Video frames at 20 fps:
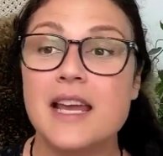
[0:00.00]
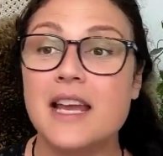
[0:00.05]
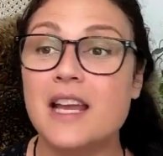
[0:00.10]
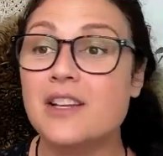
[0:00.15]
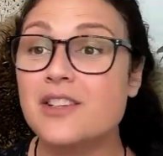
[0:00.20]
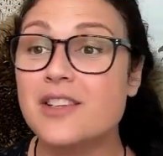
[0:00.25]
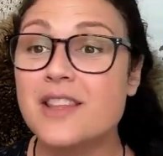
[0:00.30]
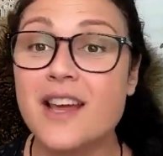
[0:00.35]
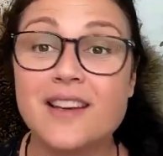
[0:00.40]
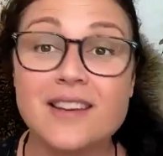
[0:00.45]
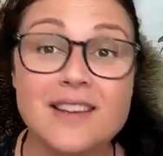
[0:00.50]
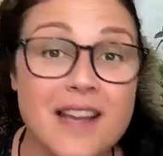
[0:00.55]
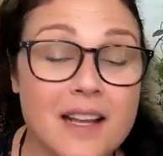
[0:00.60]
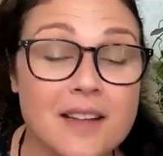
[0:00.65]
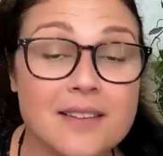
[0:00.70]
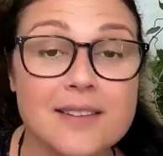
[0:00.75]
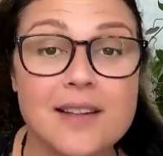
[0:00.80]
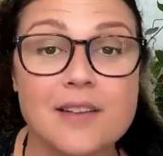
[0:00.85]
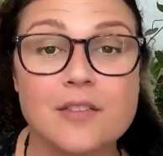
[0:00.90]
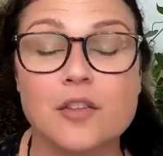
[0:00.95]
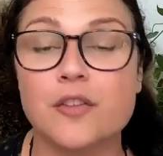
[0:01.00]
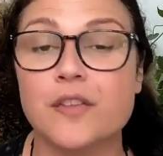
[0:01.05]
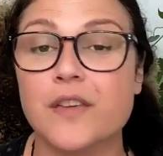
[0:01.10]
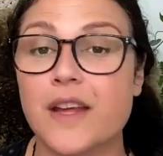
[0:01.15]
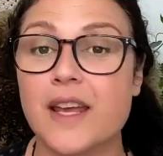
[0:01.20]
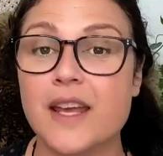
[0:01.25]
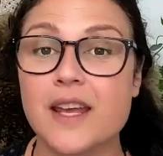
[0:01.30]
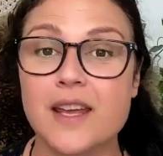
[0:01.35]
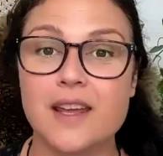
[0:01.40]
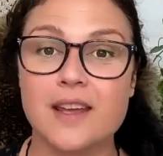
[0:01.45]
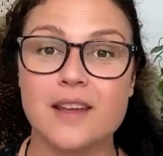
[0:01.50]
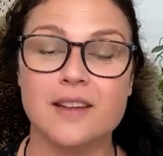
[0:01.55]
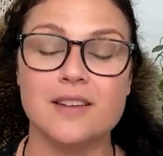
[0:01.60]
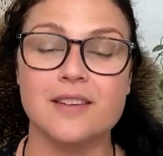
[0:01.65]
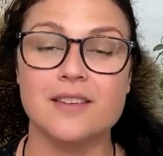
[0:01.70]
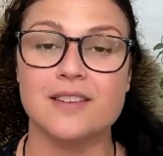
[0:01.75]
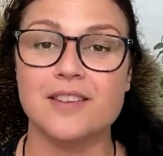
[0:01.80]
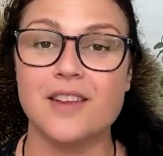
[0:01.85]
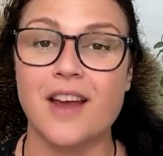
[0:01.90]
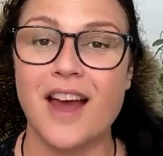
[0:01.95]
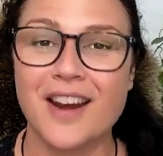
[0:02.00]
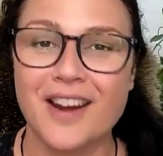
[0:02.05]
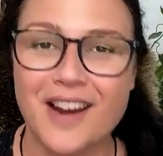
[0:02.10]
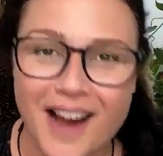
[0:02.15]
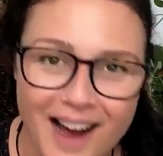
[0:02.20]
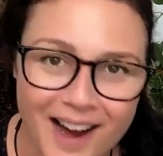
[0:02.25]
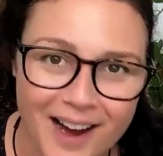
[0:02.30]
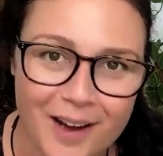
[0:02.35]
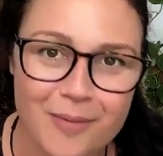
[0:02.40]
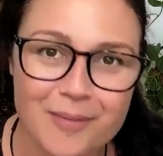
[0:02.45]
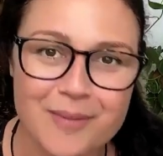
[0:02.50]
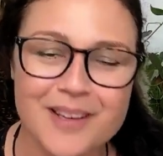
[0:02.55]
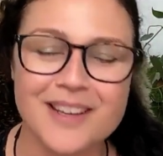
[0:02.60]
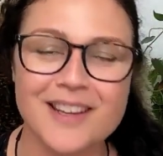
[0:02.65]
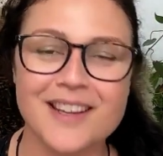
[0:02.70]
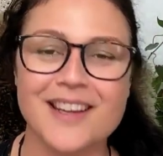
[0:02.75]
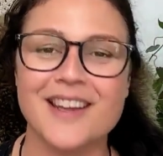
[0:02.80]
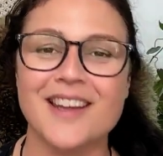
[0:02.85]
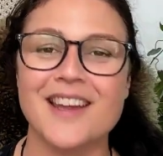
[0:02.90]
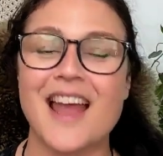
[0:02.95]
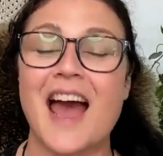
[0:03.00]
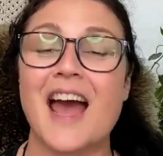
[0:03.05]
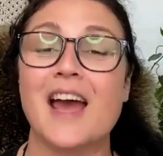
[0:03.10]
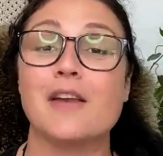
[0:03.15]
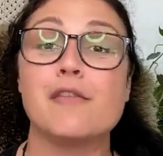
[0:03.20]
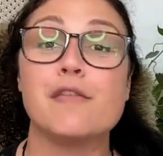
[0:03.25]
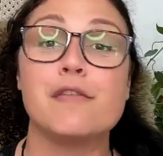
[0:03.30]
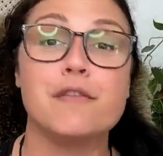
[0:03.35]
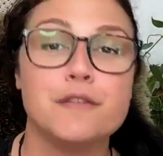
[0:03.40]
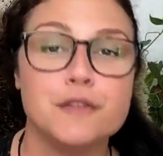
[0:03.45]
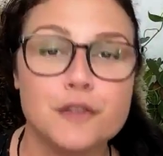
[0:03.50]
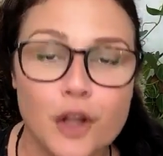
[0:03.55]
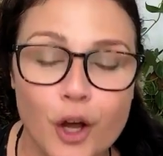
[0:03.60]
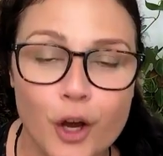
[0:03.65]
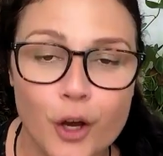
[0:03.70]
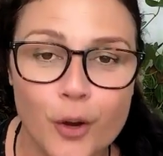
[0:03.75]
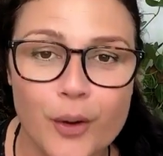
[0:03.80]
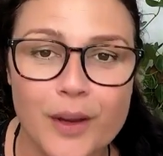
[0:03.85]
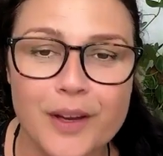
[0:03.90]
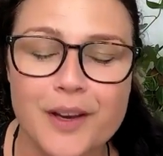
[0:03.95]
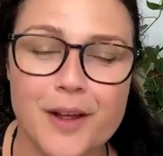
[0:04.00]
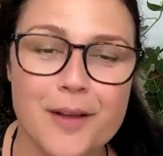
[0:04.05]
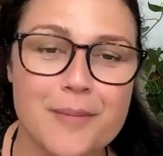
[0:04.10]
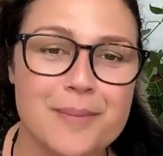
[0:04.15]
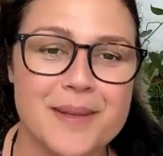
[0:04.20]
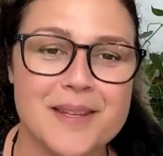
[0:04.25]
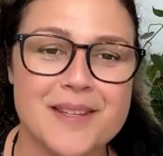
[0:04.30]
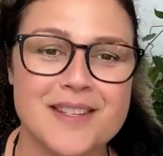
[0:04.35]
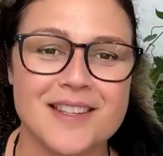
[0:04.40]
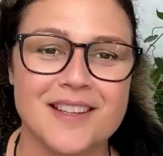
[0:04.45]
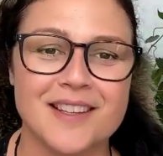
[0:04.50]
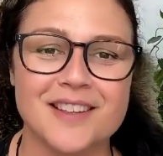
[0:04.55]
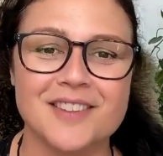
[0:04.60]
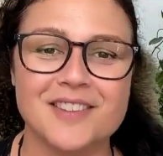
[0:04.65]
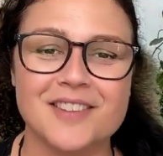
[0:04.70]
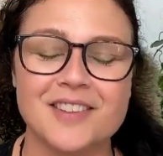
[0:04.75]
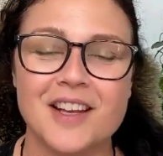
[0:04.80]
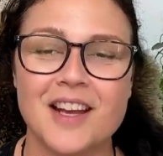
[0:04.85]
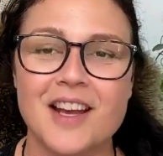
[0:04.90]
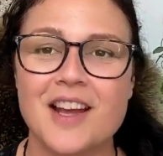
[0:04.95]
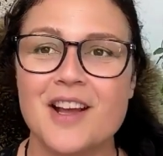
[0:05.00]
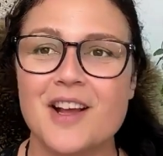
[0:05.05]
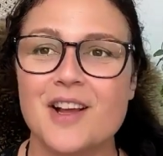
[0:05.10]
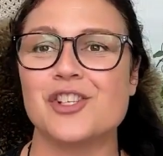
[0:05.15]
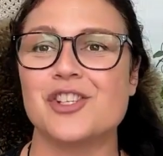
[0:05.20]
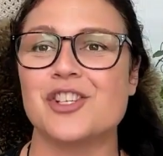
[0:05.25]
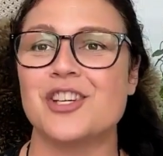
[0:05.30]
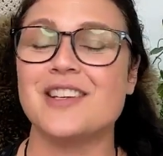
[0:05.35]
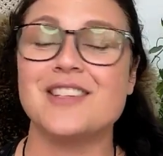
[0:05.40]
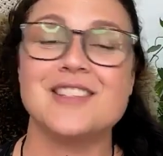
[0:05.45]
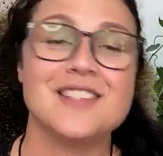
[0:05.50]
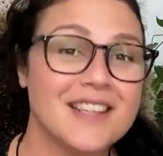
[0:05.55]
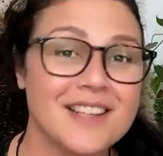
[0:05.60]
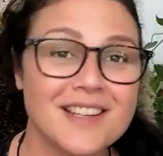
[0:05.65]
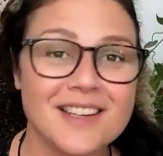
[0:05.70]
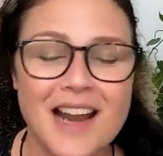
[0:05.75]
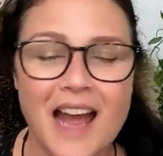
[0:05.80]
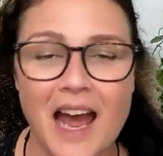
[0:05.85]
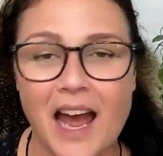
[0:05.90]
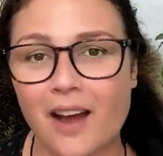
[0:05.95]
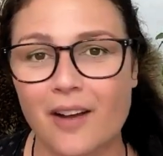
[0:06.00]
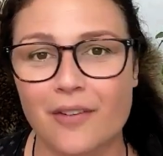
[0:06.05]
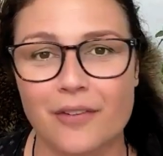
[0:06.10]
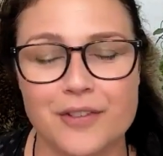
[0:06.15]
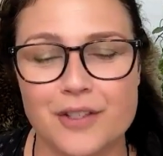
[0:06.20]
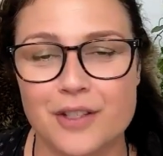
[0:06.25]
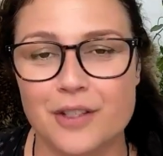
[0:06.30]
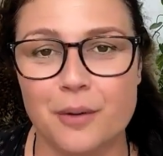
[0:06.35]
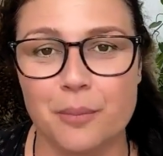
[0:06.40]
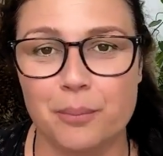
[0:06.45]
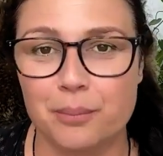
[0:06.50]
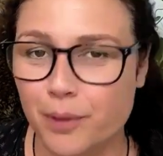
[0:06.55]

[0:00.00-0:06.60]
into that next level of ease and harmony and flow in her business. She didn't have to